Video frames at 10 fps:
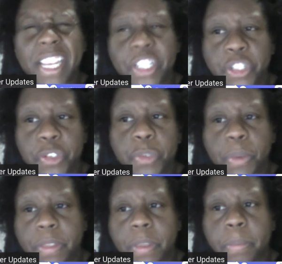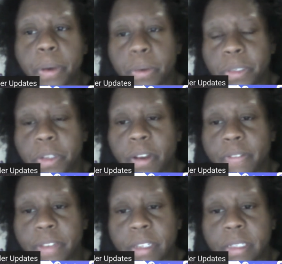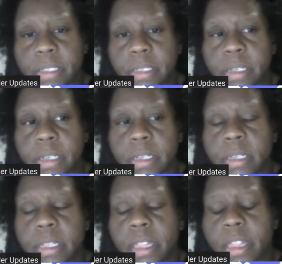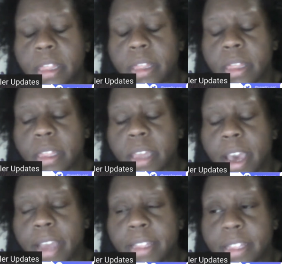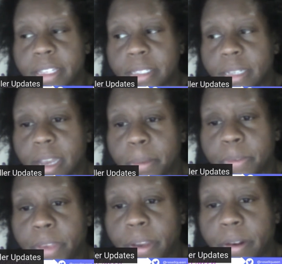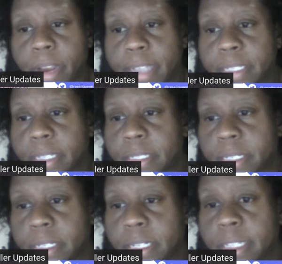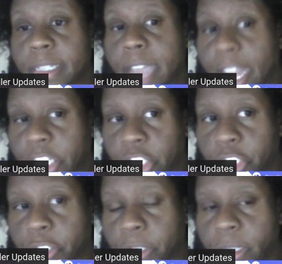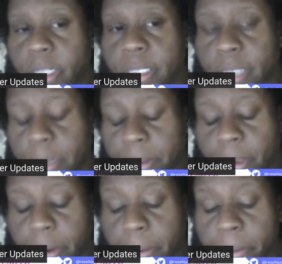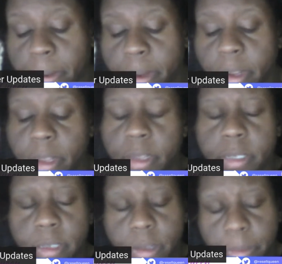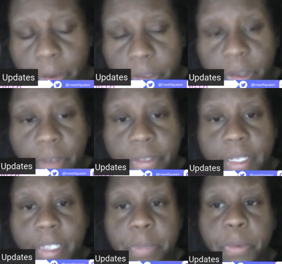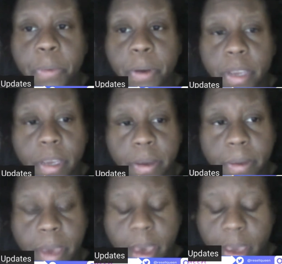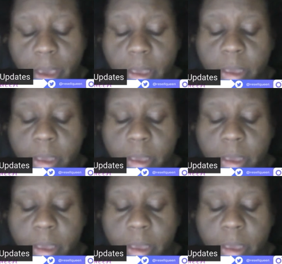issues with the post office at this time of year as I did last year, this time of year. So the post office has been working okay.